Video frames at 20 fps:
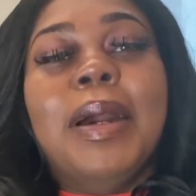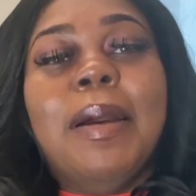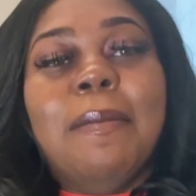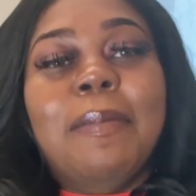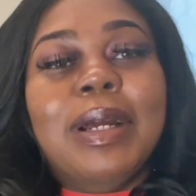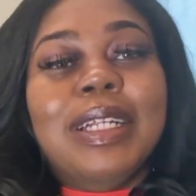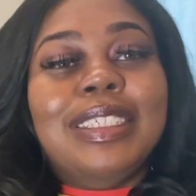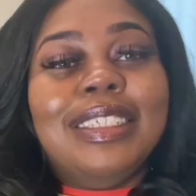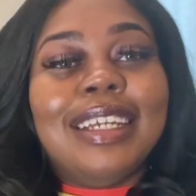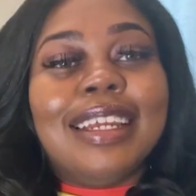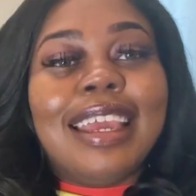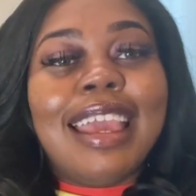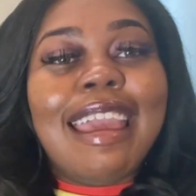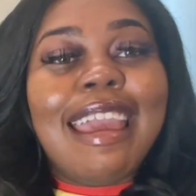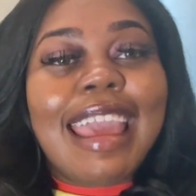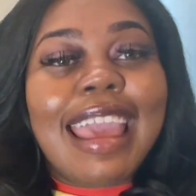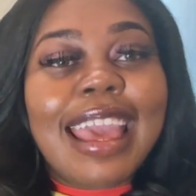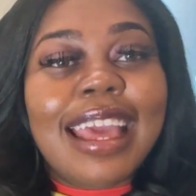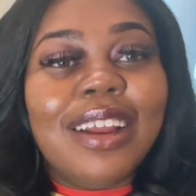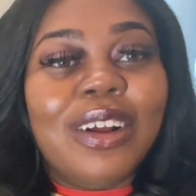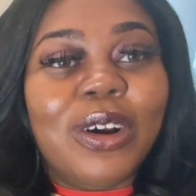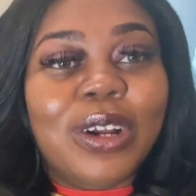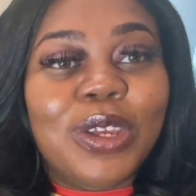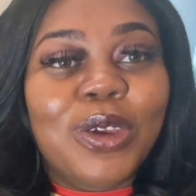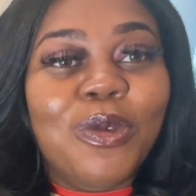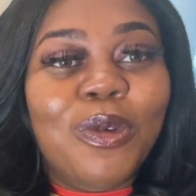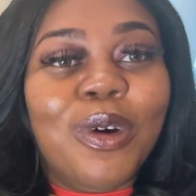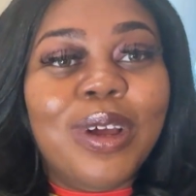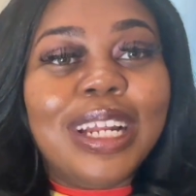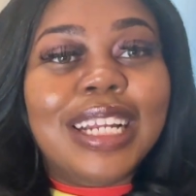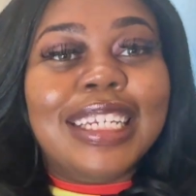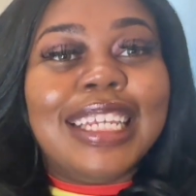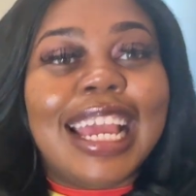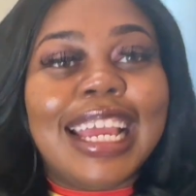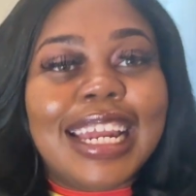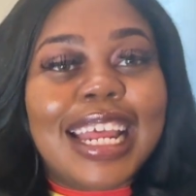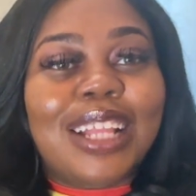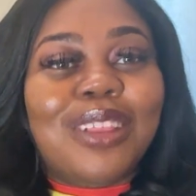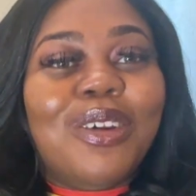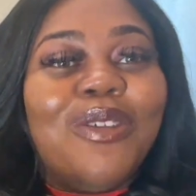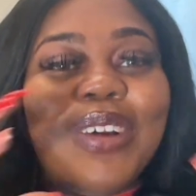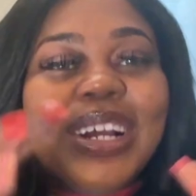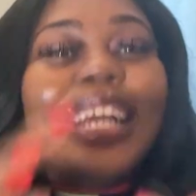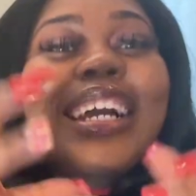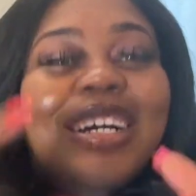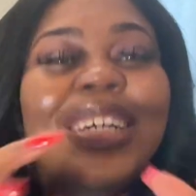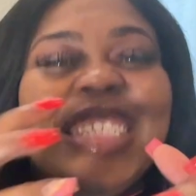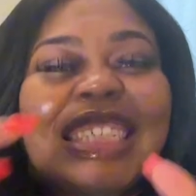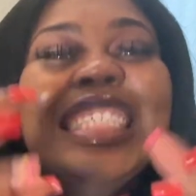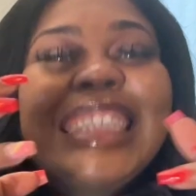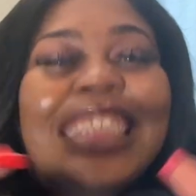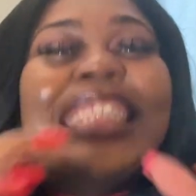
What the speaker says: but you can't, or you want to take their throat and go,